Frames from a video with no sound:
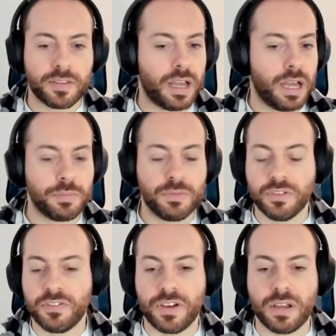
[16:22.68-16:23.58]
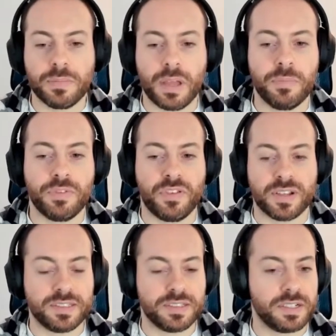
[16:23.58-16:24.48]
it's up to 5
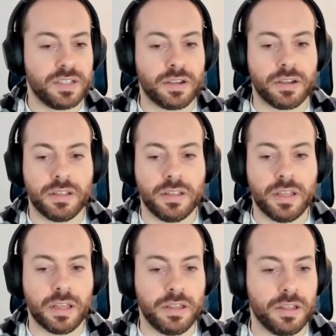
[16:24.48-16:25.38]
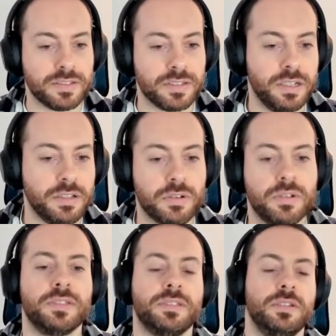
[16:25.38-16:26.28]
times faster than
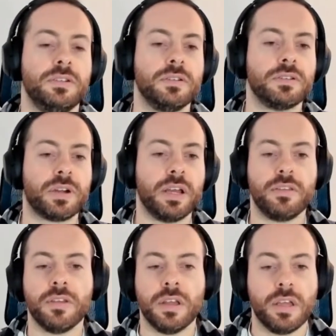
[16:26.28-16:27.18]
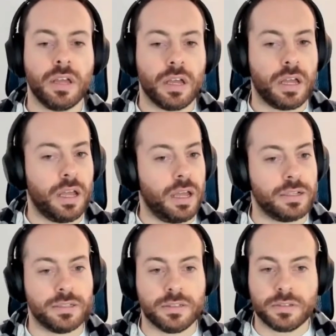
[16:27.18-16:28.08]
ESLint on a single thread,
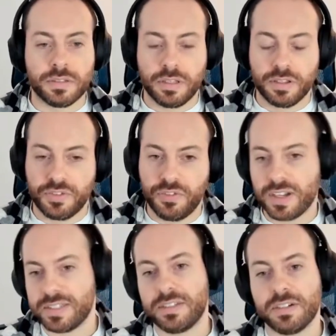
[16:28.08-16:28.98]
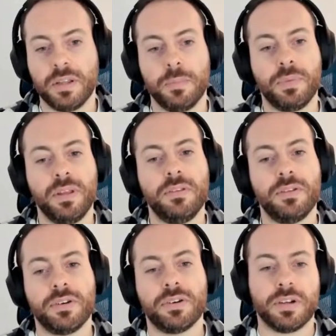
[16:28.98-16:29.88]
and is faster than
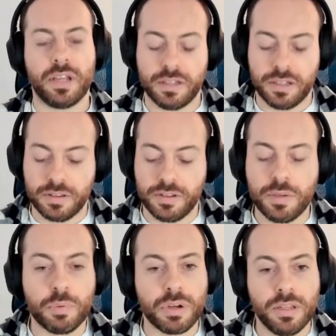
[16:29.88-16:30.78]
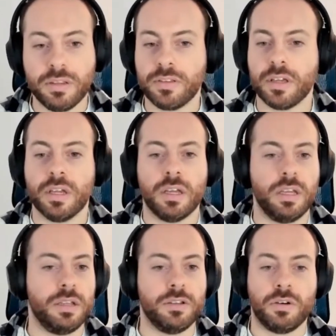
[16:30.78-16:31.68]
Prettier and dprint
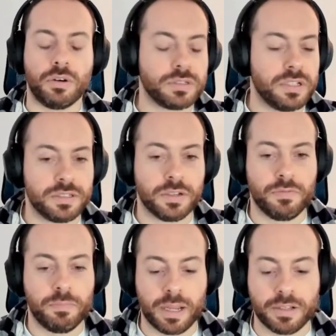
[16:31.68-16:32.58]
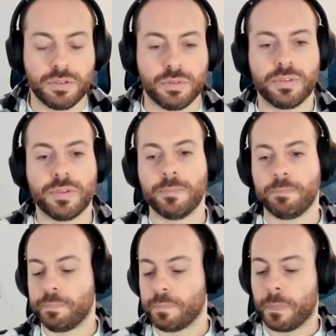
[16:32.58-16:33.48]
in orders of
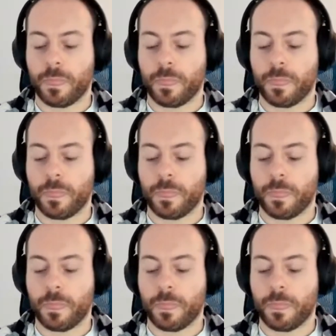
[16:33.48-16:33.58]
magnitude.